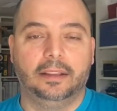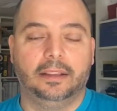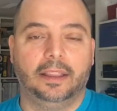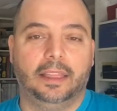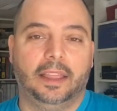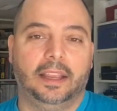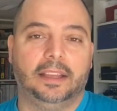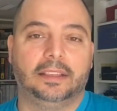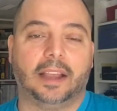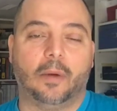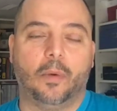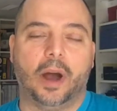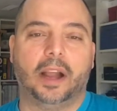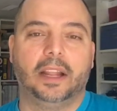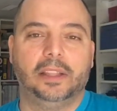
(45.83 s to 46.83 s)
The thing is, I
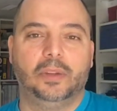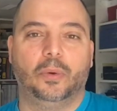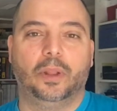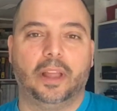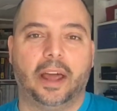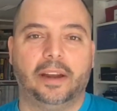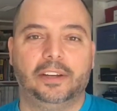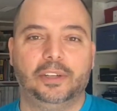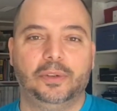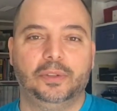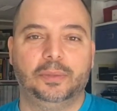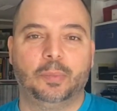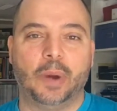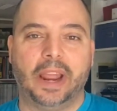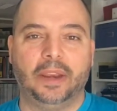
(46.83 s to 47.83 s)
walk into a lot of
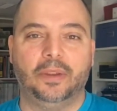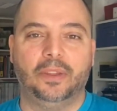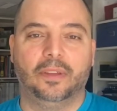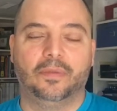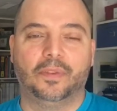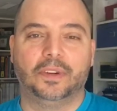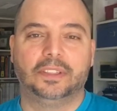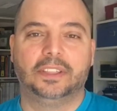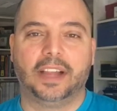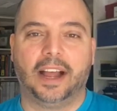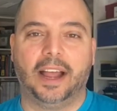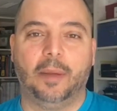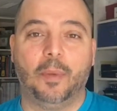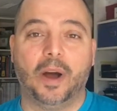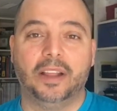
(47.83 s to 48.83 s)
shoots brand new the first
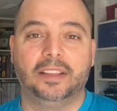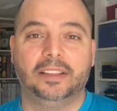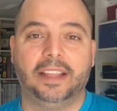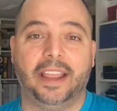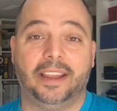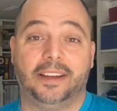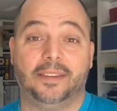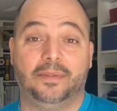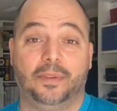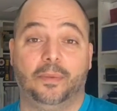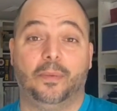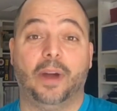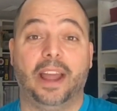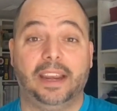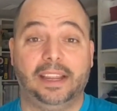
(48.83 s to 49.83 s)
time on the day of the
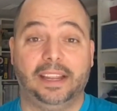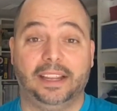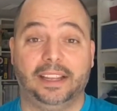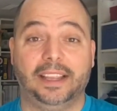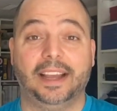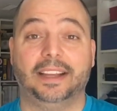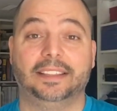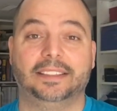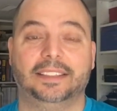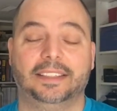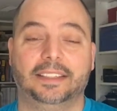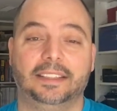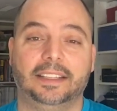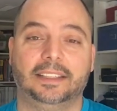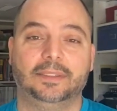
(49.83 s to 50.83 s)
wedding. Yes,
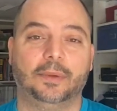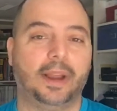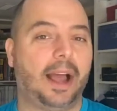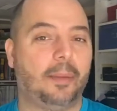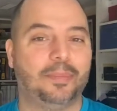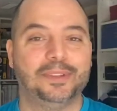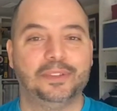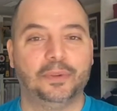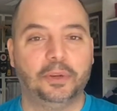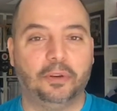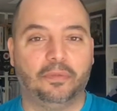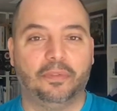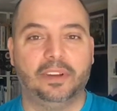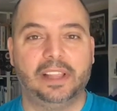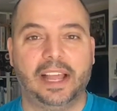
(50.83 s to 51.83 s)
because that's what happens when you're
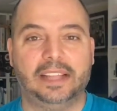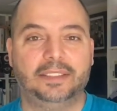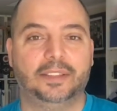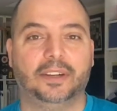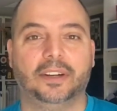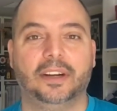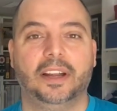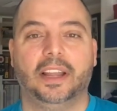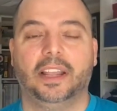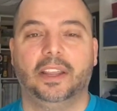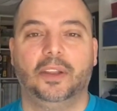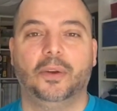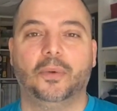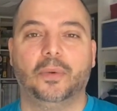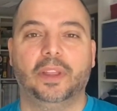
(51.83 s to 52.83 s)
a freelancer.
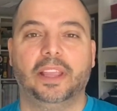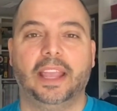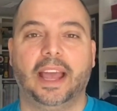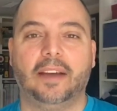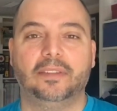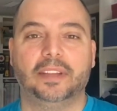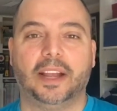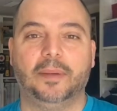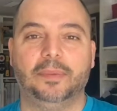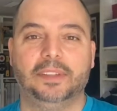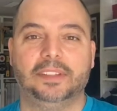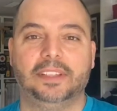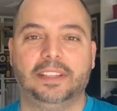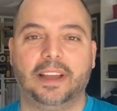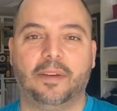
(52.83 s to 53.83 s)
You don't really have time to
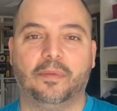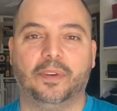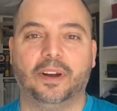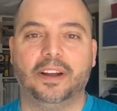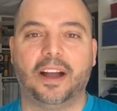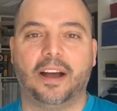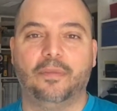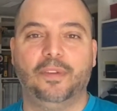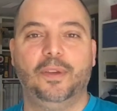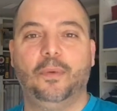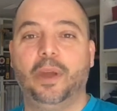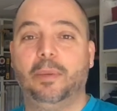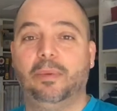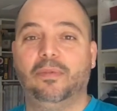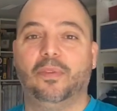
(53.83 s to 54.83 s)
sit down for a coffee
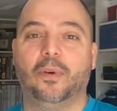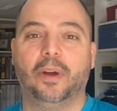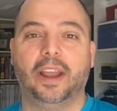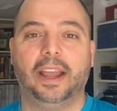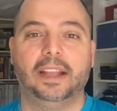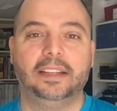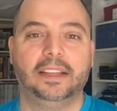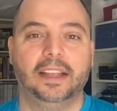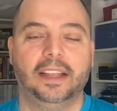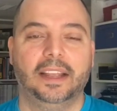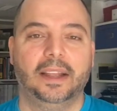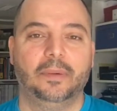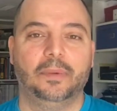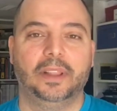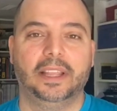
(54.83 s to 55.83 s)
way beforehand
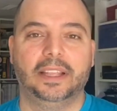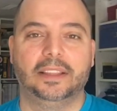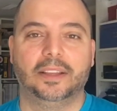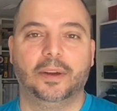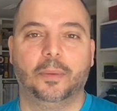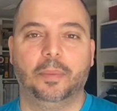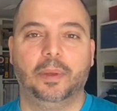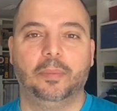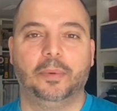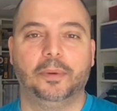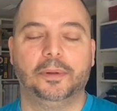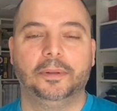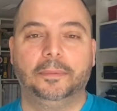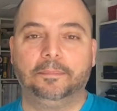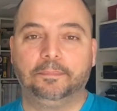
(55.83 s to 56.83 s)
and really get to know
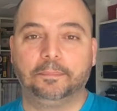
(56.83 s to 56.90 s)
people.